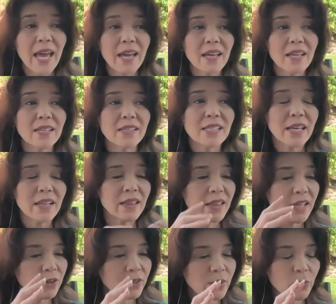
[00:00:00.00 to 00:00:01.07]
And
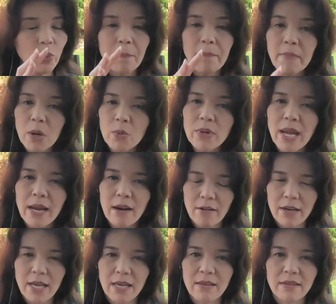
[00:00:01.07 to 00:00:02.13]
there is a remote
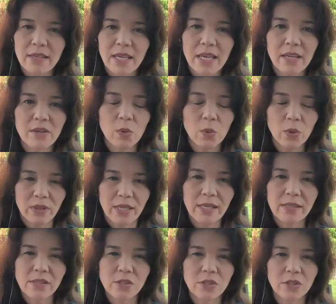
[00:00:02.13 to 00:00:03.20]
area in
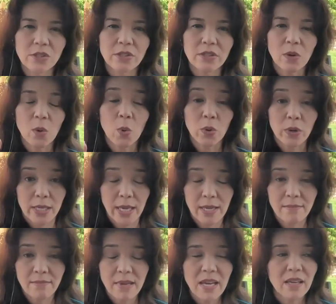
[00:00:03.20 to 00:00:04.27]
northeastern
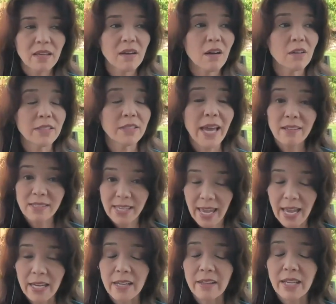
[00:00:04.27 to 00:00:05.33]
Oregon called Hells
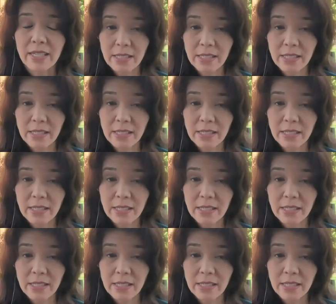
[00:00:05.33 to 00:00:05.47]
Canyon.